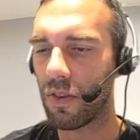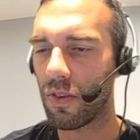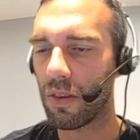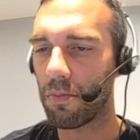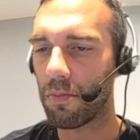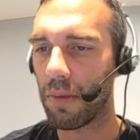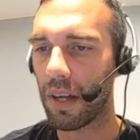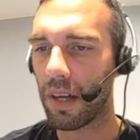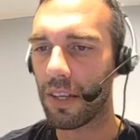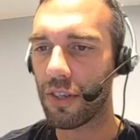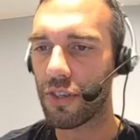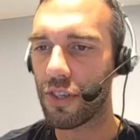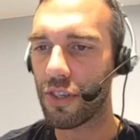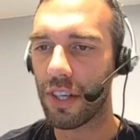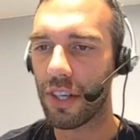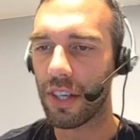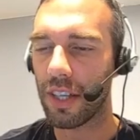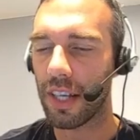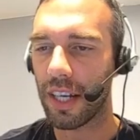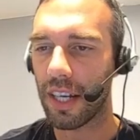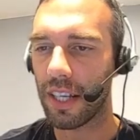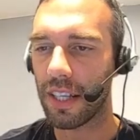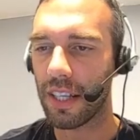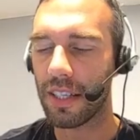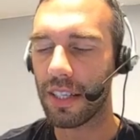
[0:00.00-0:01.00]
I'm doing bother
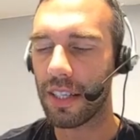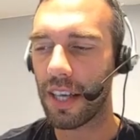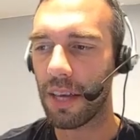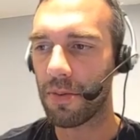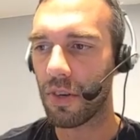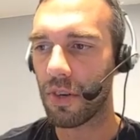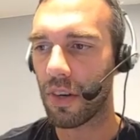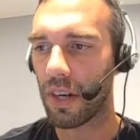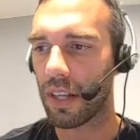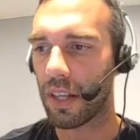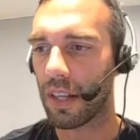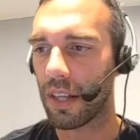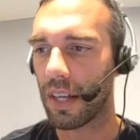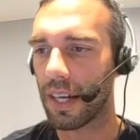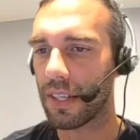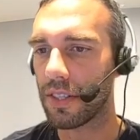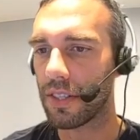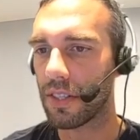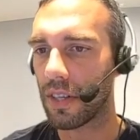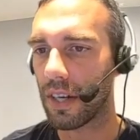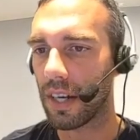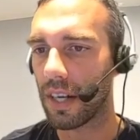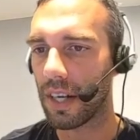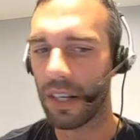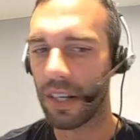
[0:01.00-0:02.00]
shielding. This game's already
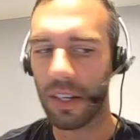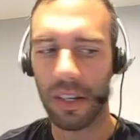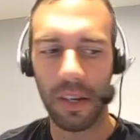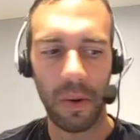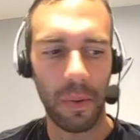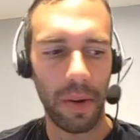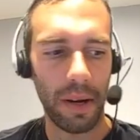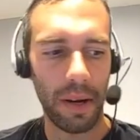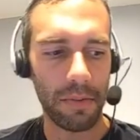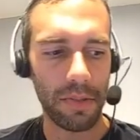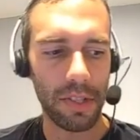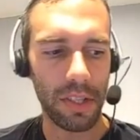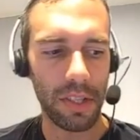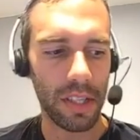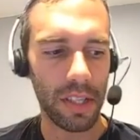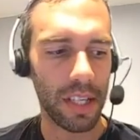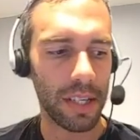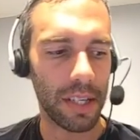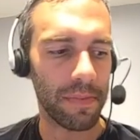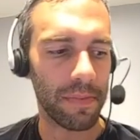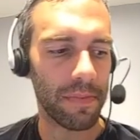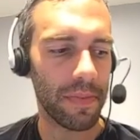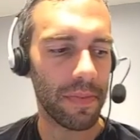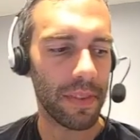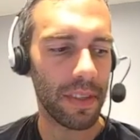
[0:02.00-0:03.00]
lost, so I don't know why I'm
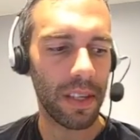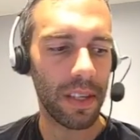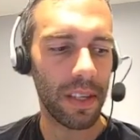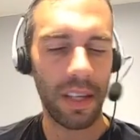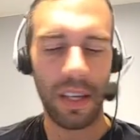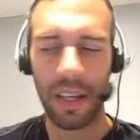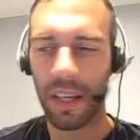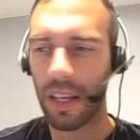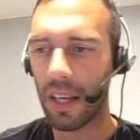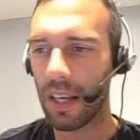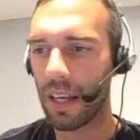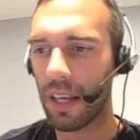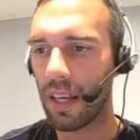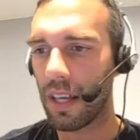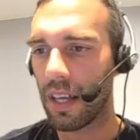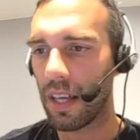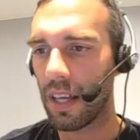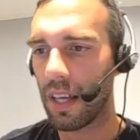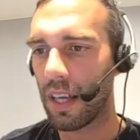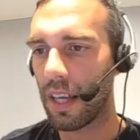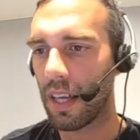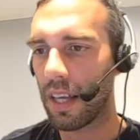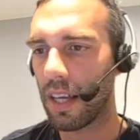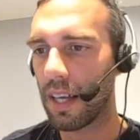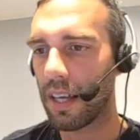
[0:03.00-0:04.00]
shielding.
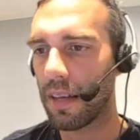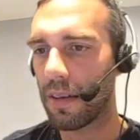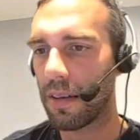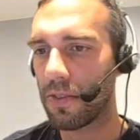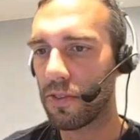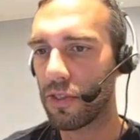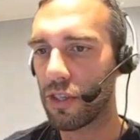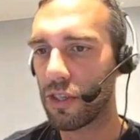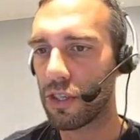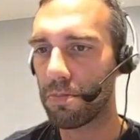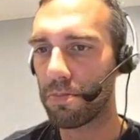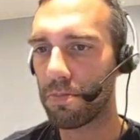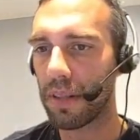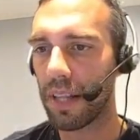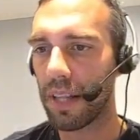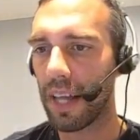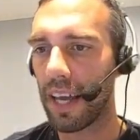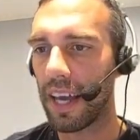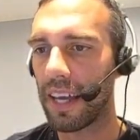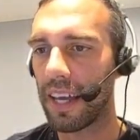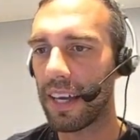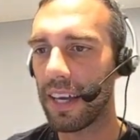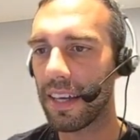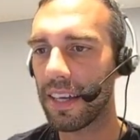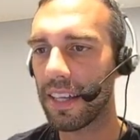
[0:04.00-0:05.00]
Just
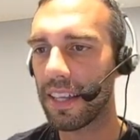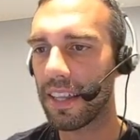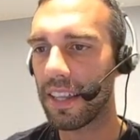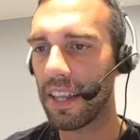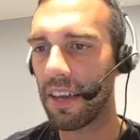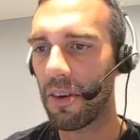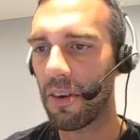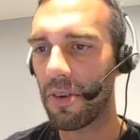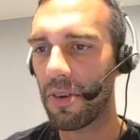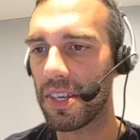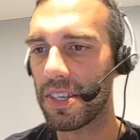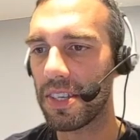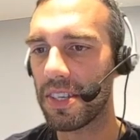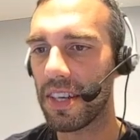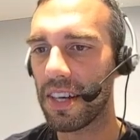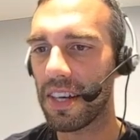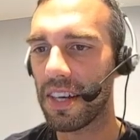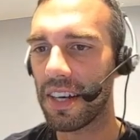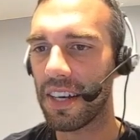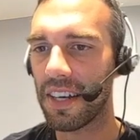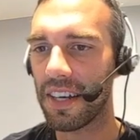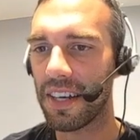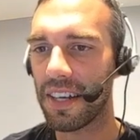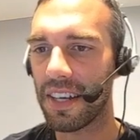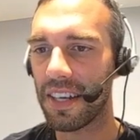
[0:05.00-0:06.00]
play. They always,
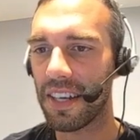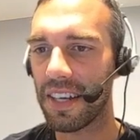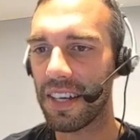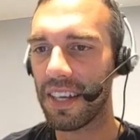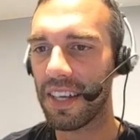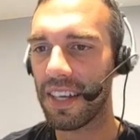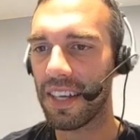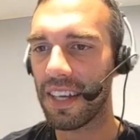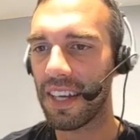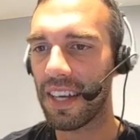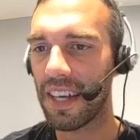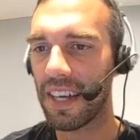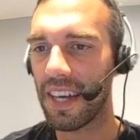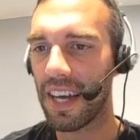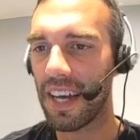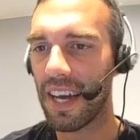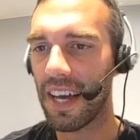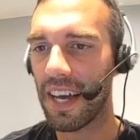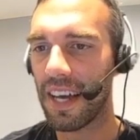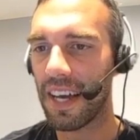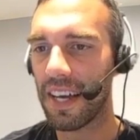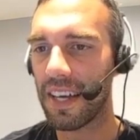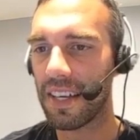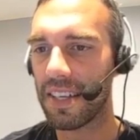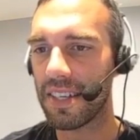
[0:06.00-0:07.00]

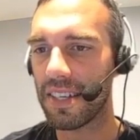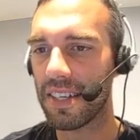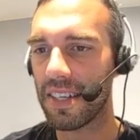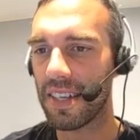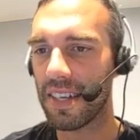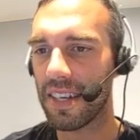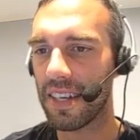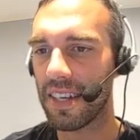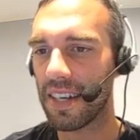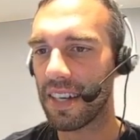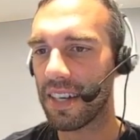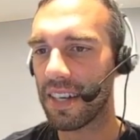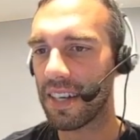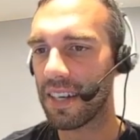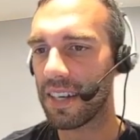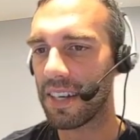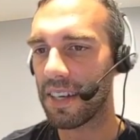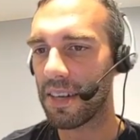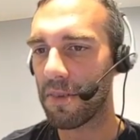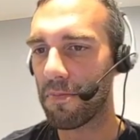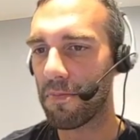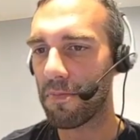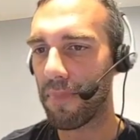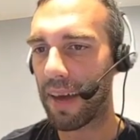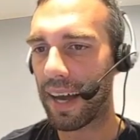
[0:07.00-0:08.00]
as
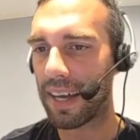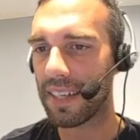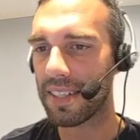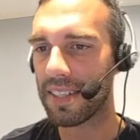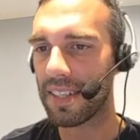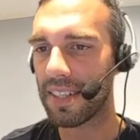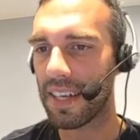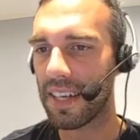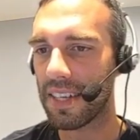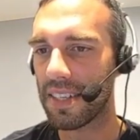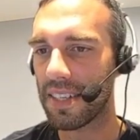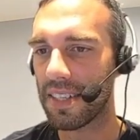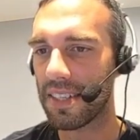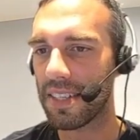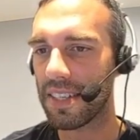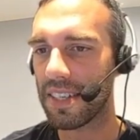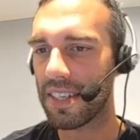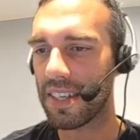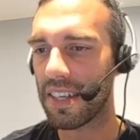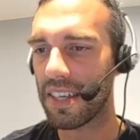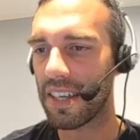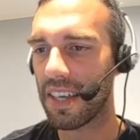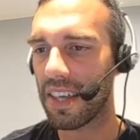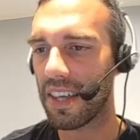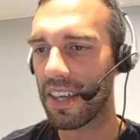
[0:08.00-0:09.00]
Max
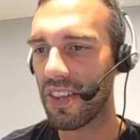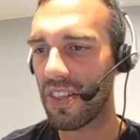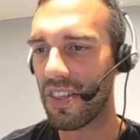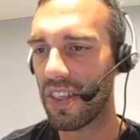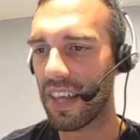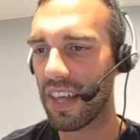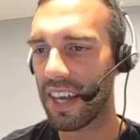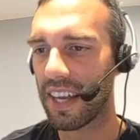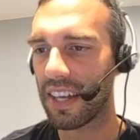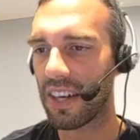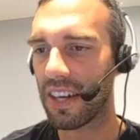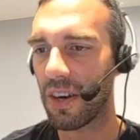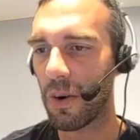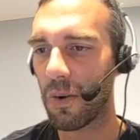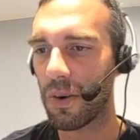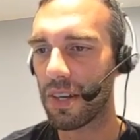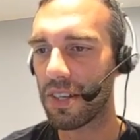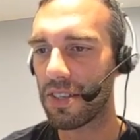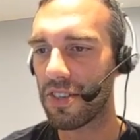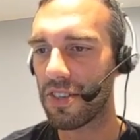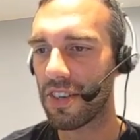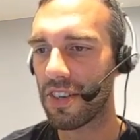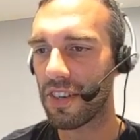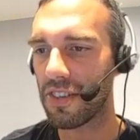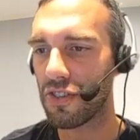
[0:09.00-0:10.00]
says, they can
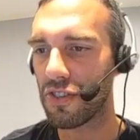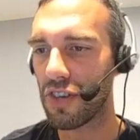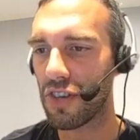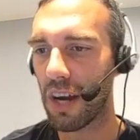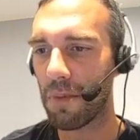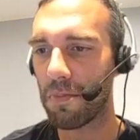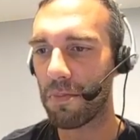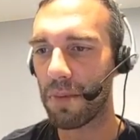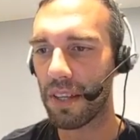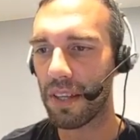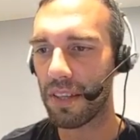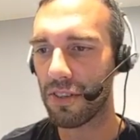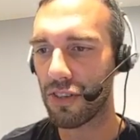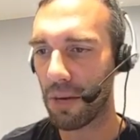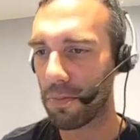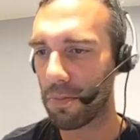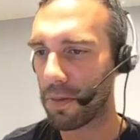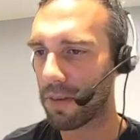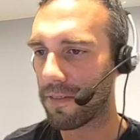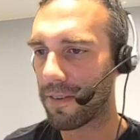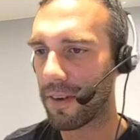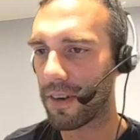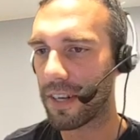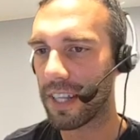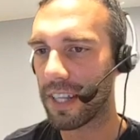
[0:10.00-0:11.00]
always drop
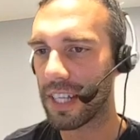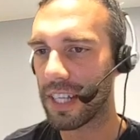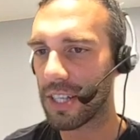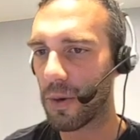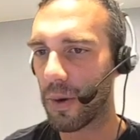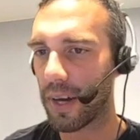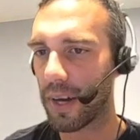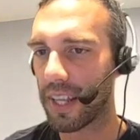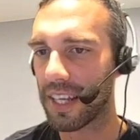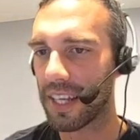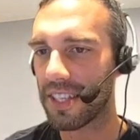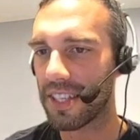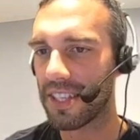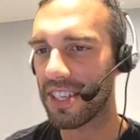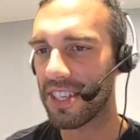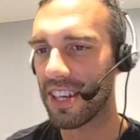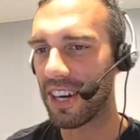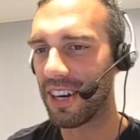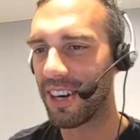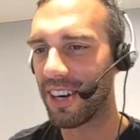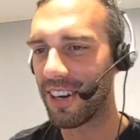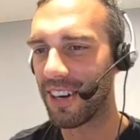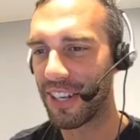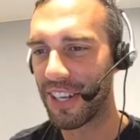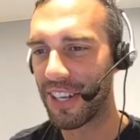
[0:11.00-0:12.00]
their phone in the toilet.
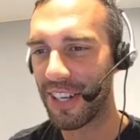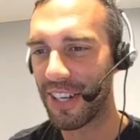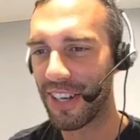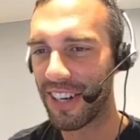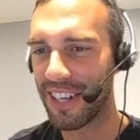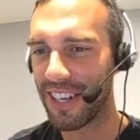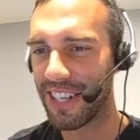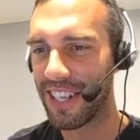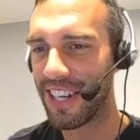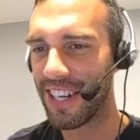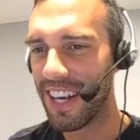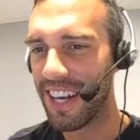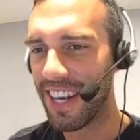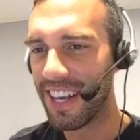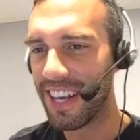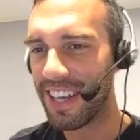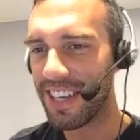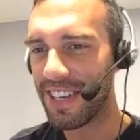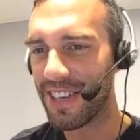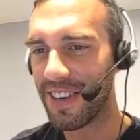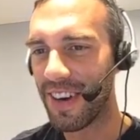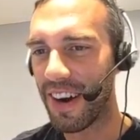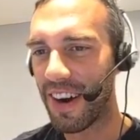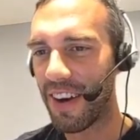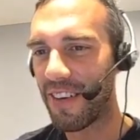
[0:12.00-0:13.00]
So
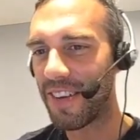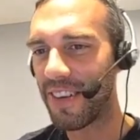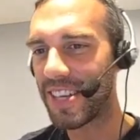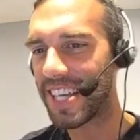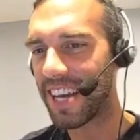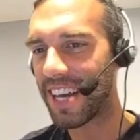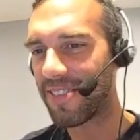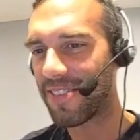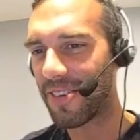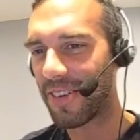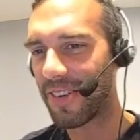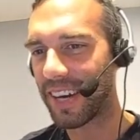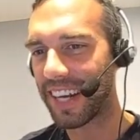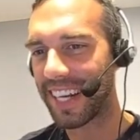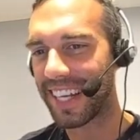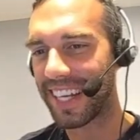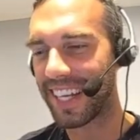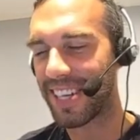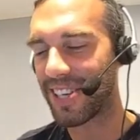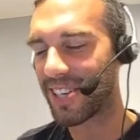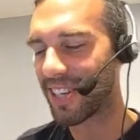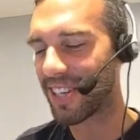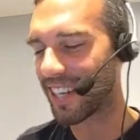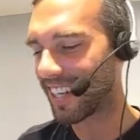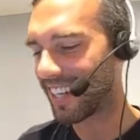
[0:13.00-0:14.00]
you always have a win
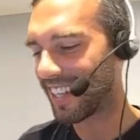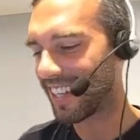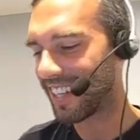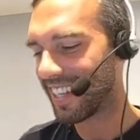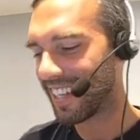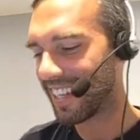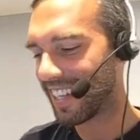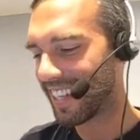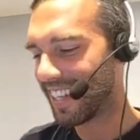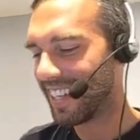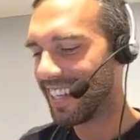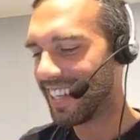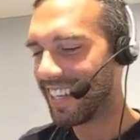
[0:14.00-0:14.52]
condition.